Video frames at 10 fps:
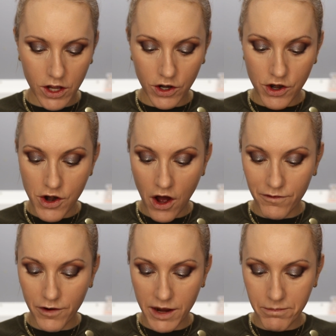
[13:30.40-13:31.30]

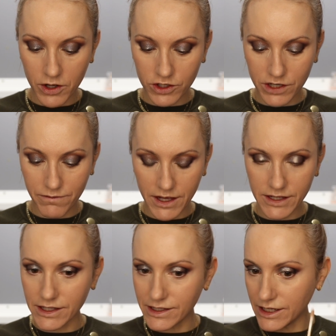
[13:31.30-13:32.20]
Not very much of
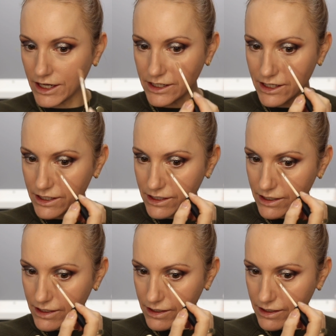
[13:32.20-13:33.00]
this is needed.